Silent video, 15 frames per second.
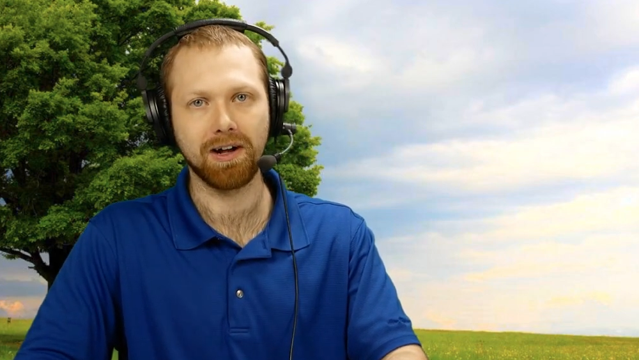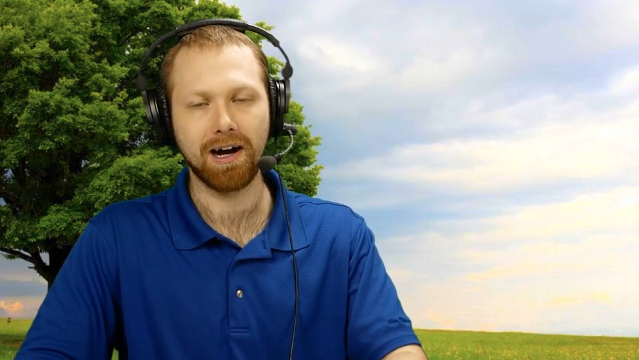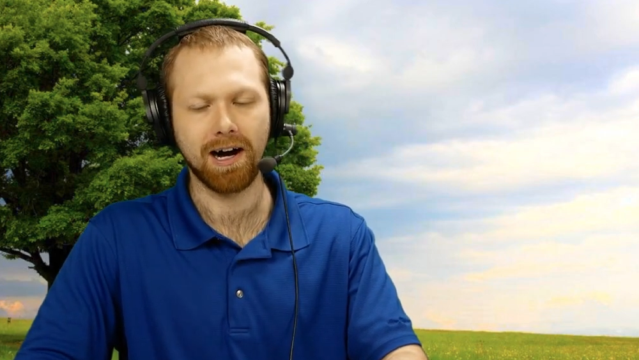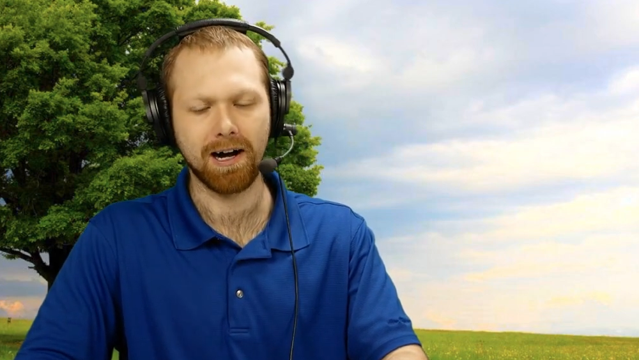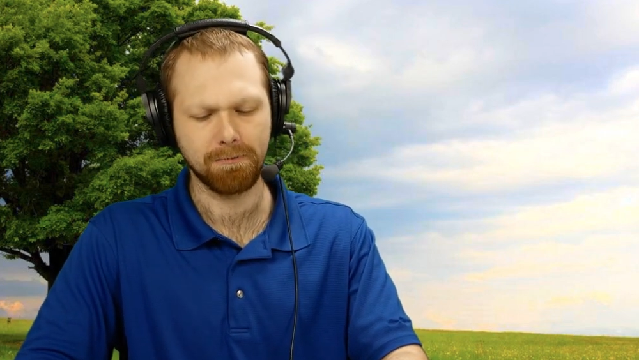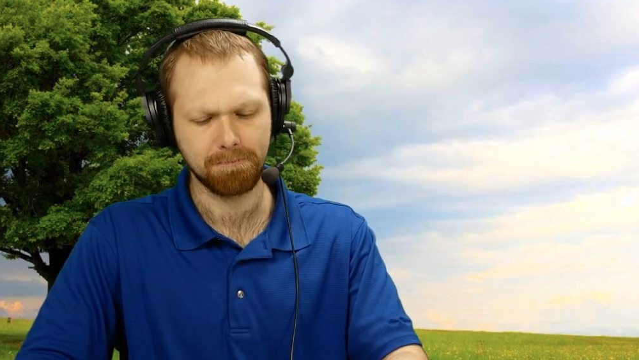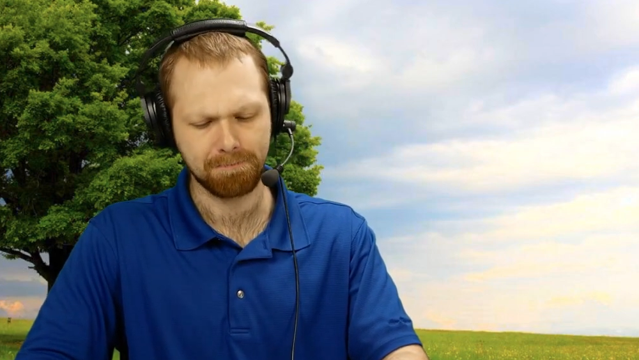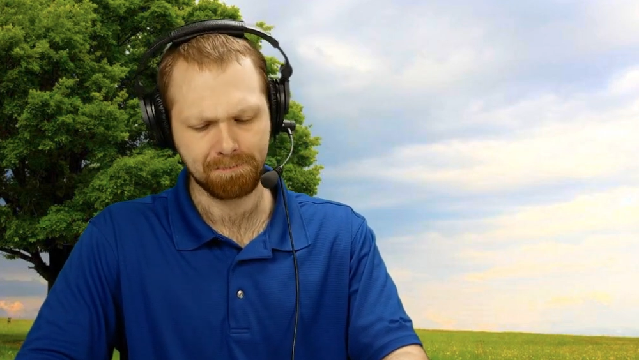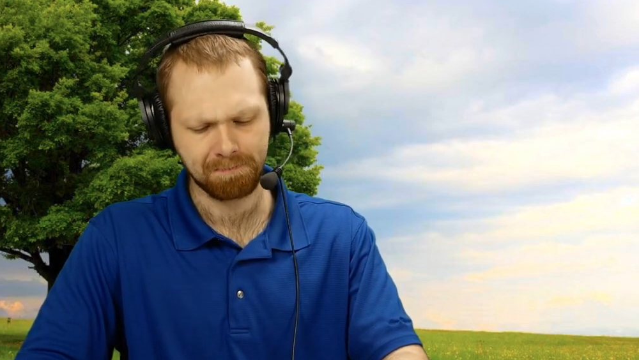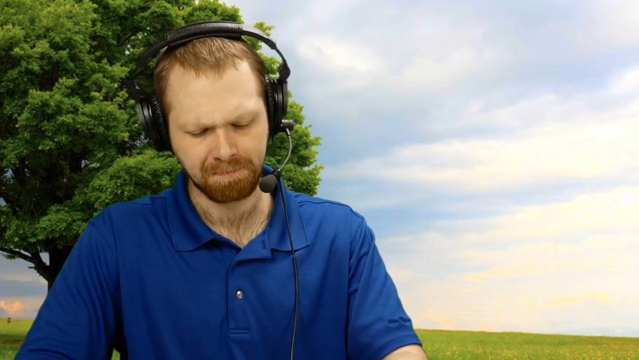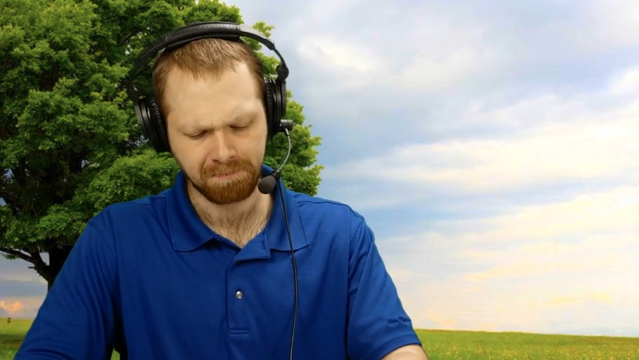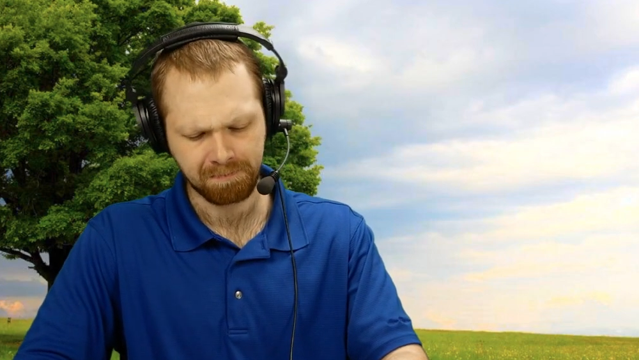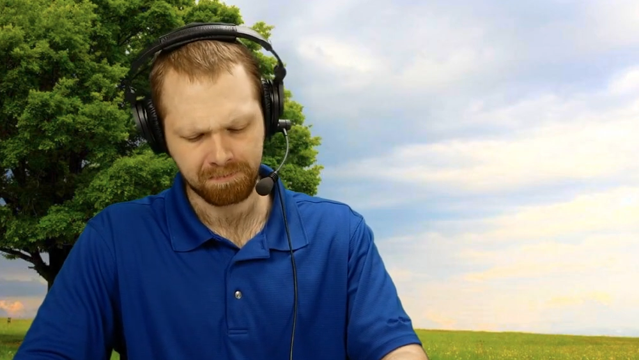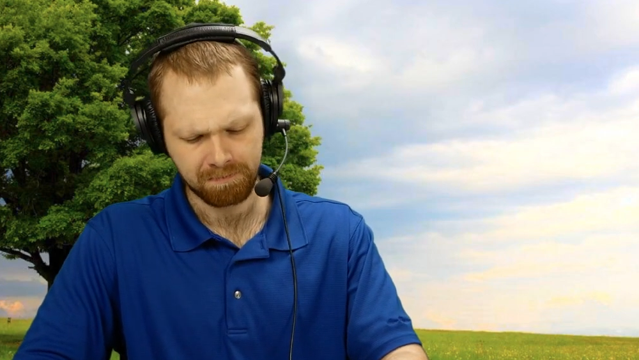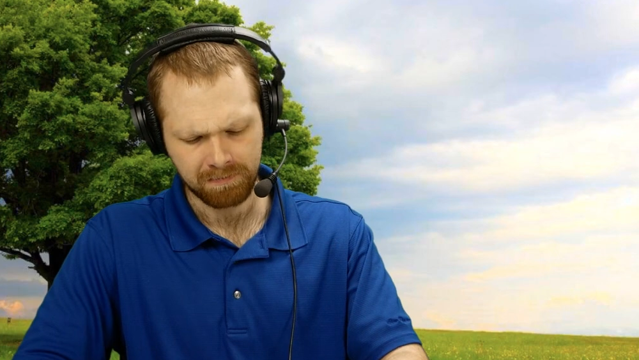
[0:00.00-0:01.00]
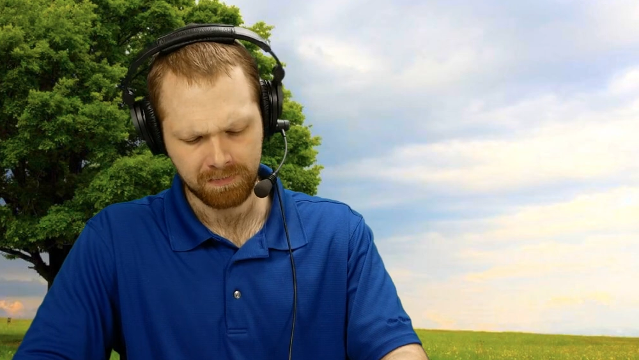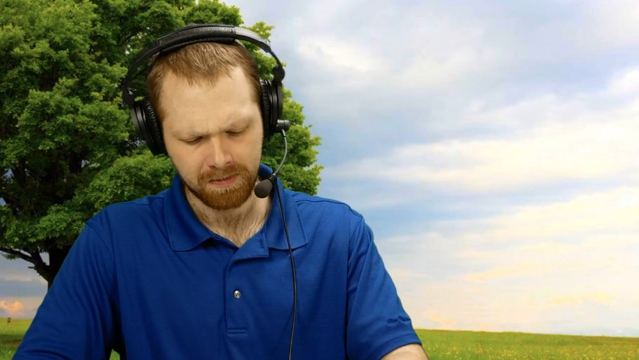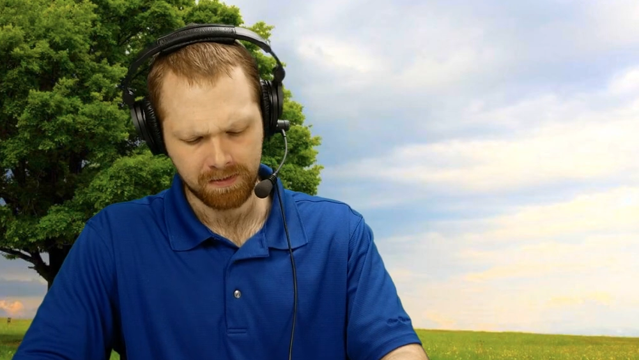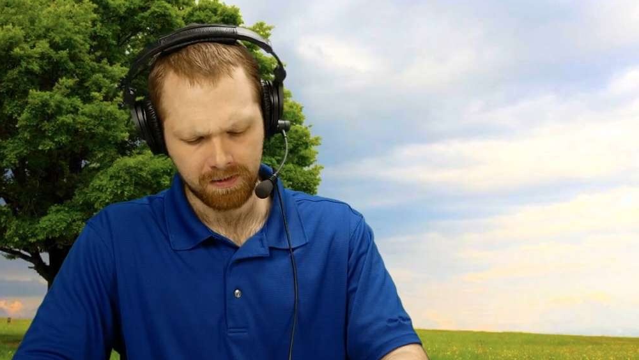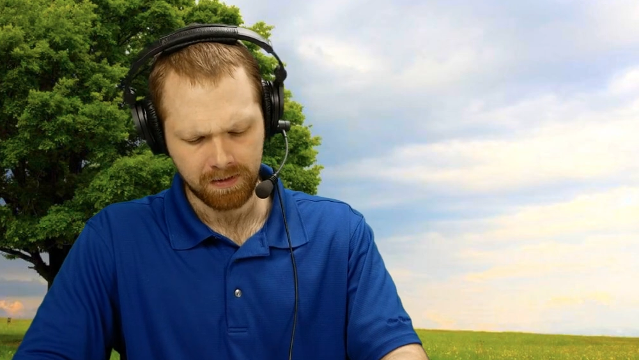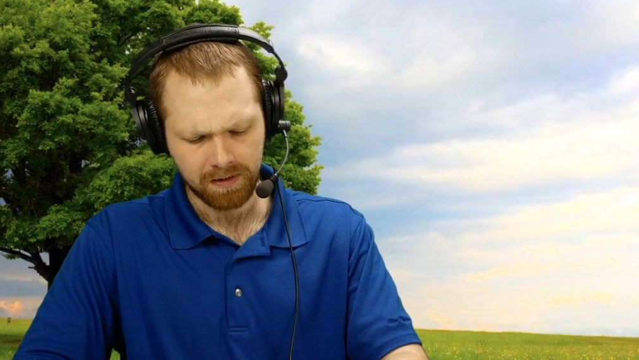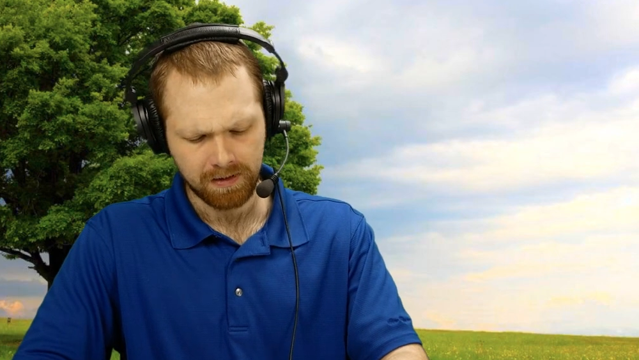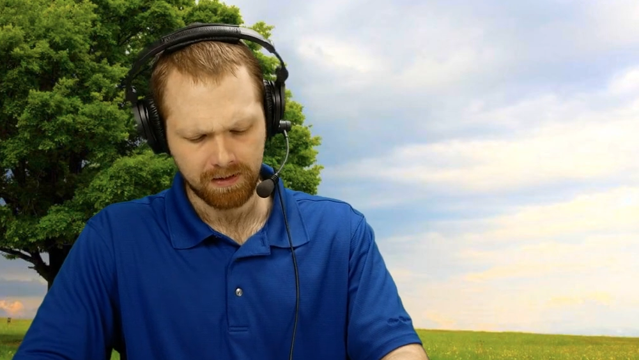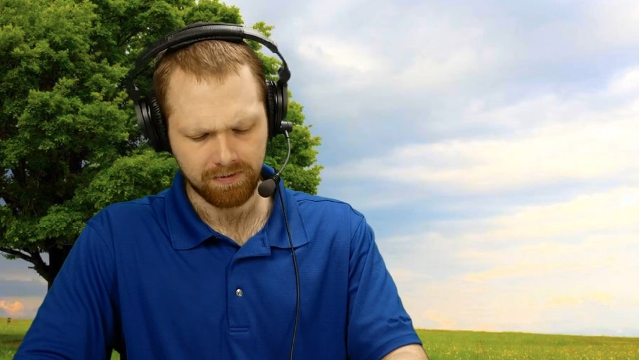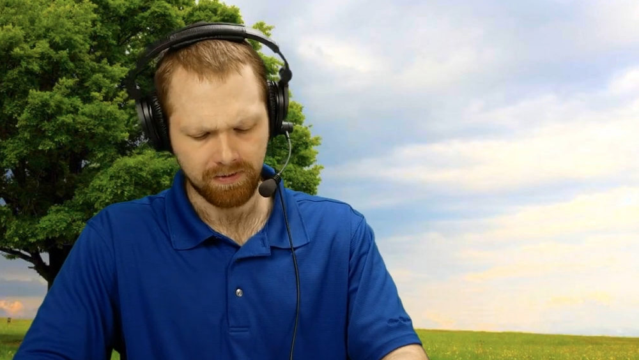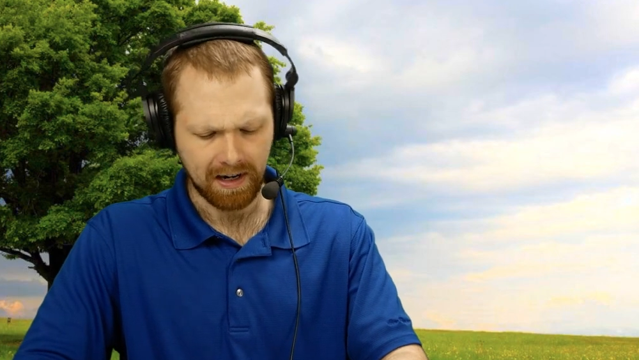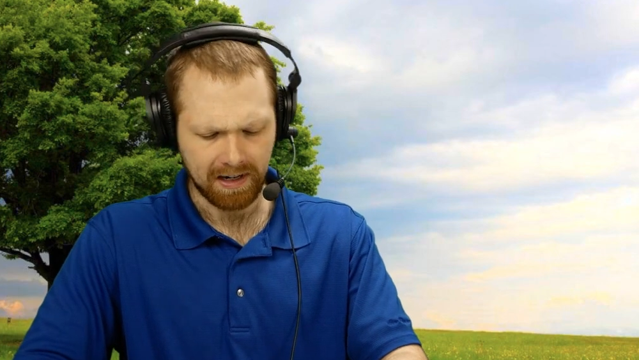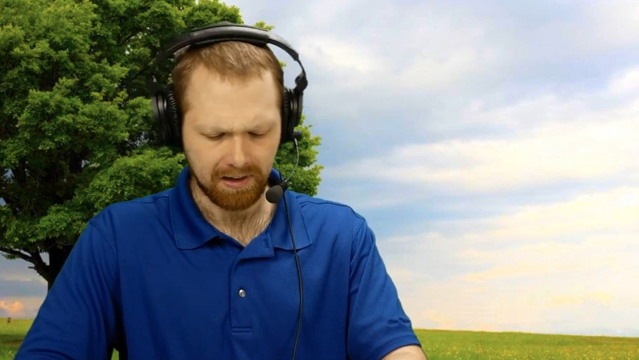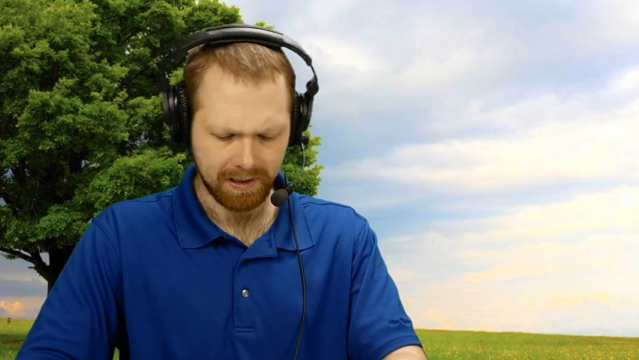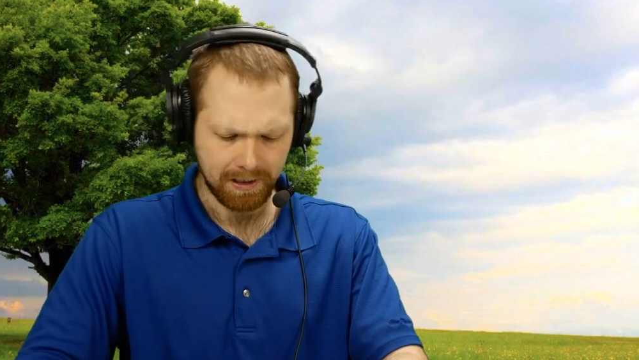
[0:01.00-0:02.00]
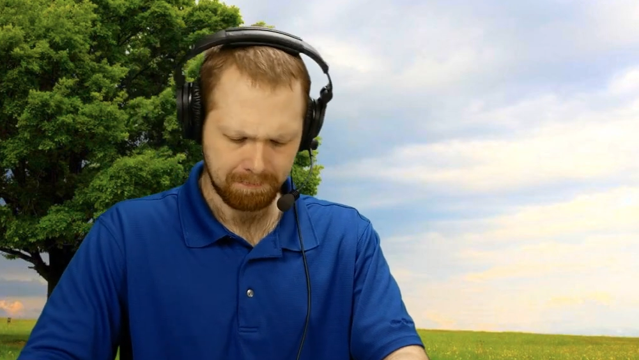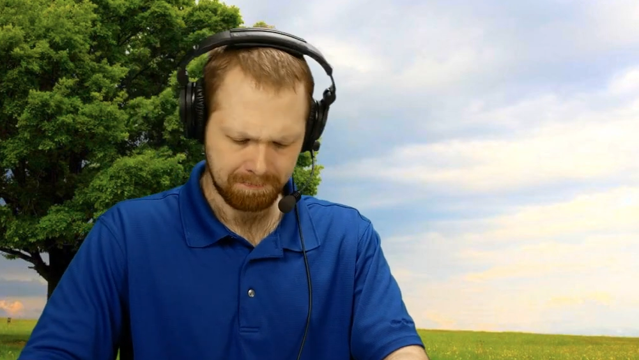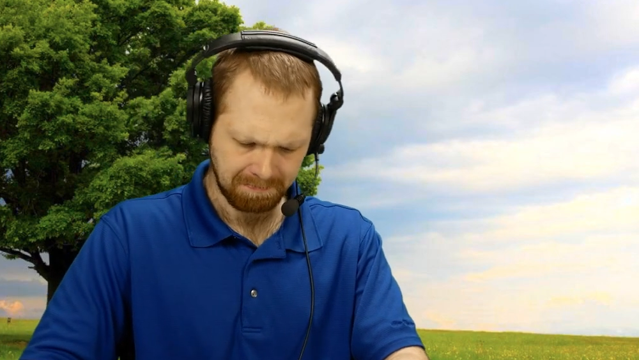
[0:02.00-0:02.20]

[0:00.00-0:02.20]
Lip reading: God. And finally,